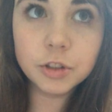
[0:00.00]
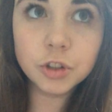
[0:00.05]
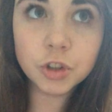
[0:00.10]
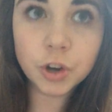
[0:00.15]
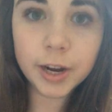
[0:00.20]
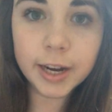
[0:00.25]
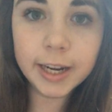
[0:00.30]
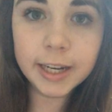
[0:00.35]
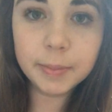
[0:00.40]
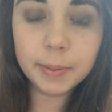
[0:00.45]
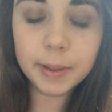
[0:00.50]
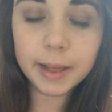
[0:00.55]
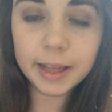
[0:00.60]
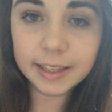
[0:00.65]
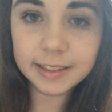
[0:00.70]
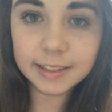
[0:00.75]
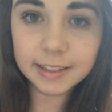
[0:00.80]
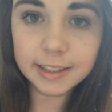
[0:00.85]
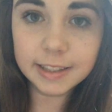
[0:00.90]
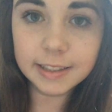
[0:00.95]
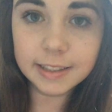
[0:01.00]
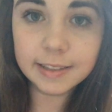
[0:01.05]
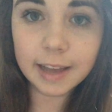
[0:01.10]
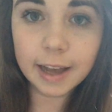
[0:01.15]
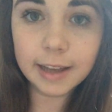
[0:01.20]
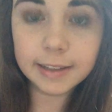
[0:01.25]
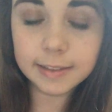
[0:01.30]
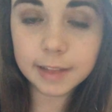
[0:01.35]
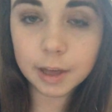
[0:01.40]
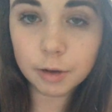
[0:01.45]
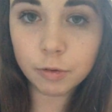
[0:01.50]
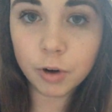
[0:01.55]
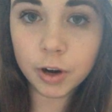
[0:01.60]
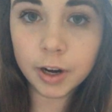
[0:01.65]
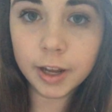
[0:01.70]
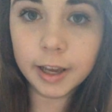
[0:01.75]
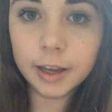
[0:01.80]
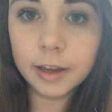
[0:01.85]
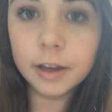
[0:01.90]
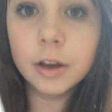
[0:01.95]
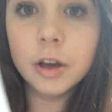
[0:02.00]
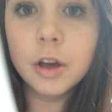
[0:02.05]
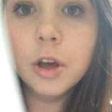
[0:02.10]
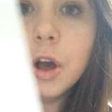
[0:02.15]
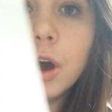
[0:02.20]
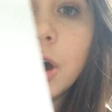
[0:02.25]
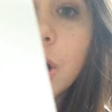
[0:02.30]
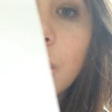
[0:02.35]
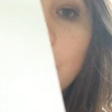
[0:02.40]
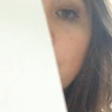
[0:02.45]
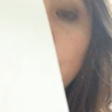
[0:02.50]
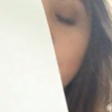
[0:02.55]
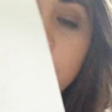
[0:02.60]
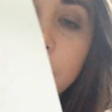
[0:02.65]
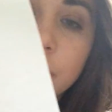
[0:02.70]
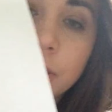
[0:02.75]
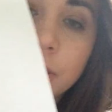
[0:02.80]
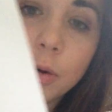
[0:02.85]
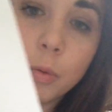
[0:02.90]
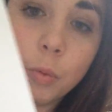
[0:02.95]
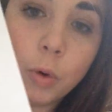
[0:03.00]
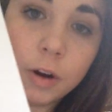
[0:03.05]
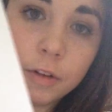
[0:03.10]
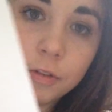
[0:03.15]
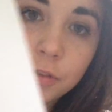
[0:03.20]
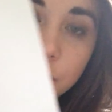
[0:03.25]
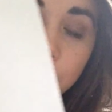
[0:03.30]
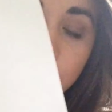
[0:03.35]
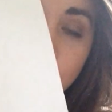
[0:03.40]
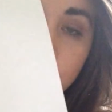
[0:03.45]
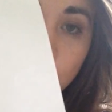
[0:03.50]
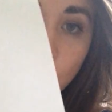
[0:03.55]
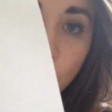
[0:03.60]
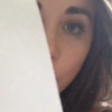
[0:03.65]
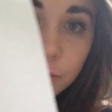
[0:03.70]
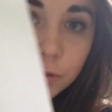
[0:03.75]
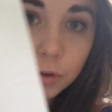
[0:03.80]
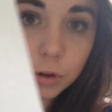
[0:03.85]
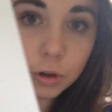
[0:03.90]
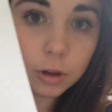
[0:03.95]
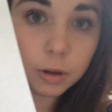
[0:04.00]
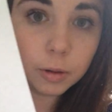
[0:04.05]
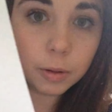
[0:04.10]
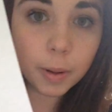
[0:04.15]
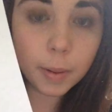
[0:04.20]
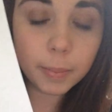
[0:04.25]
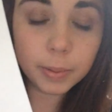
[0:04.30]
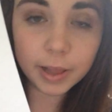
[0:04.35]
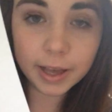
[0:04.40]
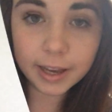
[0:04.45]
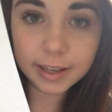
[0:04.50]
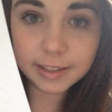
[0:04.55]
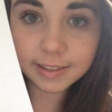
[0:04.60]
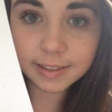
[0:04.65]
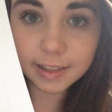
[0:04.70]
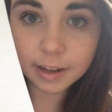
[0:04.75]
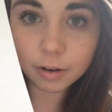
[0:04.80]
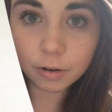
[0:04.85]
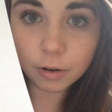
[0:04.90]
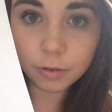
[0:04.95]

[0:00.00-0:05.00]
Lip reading: trade places as they're running with one of the quaffle players that are